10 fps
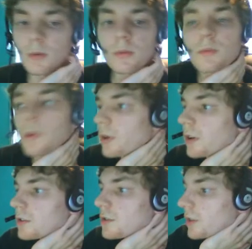what we're
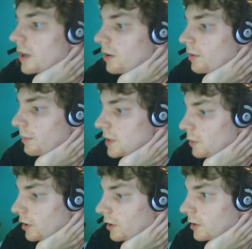going to do now
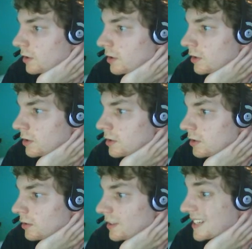is we're going to
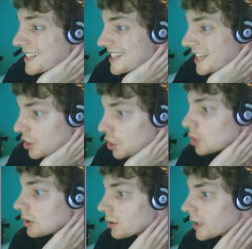continue
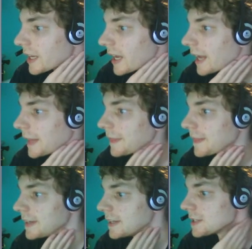looking at
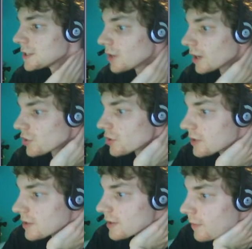the
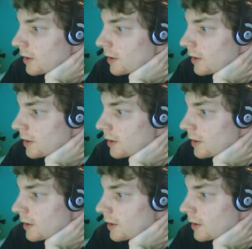instructions.